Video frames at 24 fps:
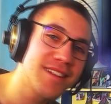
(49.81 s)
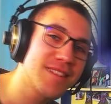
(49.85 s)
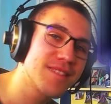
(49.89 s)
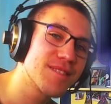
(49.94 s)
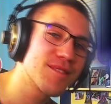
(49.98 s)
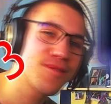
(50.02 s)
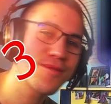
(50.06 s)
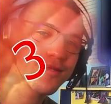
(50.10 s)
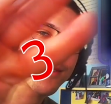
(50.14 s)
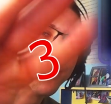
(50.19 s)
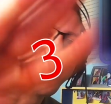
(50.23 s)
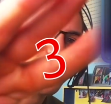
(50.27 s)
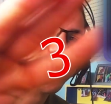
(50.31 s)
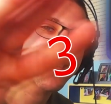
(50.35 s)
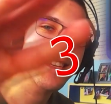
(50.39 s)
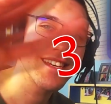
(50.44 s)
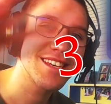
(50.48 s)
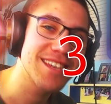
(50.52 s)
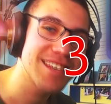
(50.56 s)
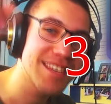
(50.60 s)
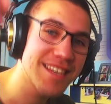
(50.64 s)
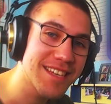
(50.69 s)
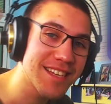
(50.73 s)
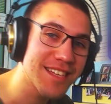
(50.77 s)
3,
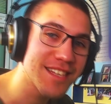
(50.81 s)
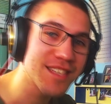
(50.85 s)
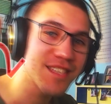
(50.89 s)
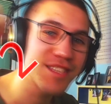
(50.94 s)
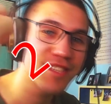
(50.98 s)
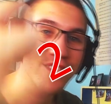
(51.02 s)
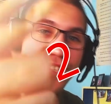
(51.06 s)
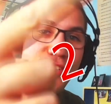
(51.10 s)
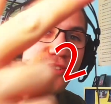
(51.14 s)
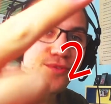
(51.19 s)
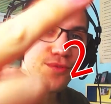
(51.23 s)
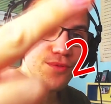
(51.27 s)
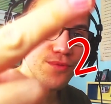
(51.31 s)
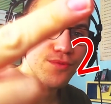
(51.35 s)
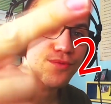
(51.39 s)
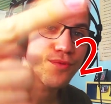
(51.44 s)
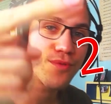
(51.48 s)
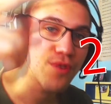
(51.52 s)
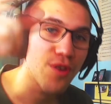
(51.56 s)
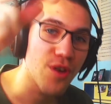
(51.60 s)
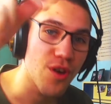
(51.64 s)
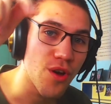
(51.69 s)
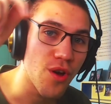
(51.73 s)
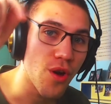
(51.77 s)
2,
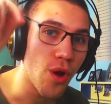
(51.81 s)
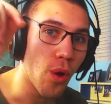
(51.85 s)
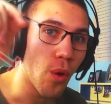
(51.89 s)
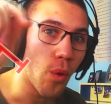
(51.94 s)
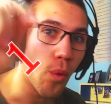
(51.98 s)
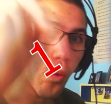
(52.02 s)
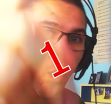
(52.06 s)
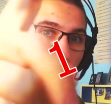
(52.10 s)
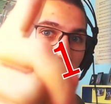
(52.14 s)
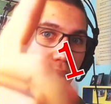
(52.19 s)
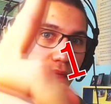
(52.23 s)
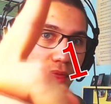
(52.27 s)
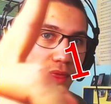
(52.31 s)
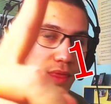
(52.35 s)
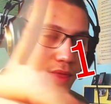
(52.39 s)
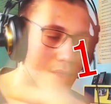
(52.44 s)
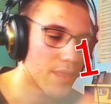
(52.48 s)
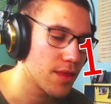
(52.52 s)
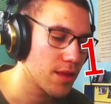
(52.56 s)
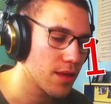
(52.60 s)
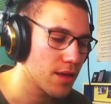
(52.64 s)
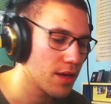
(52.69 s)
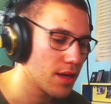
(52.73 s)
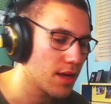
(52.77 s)
1,
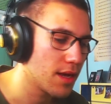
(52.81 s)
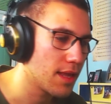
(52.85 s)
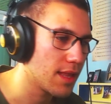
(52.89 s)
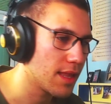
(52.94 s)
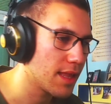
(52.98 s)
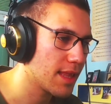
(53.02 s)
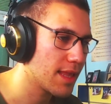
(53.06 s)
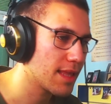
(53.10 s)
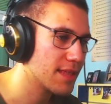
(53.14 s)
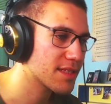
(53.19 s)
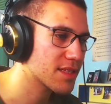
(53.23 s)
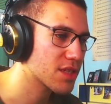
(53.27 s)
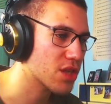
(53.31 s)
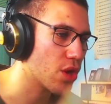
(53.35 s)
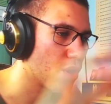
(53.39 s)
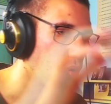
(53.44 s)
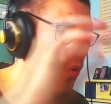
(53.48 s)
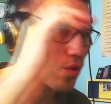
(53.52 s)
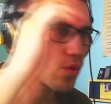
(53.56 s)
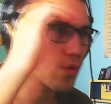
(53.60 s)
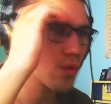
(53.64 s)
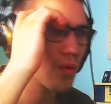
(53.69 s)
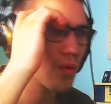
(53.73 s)
let's go.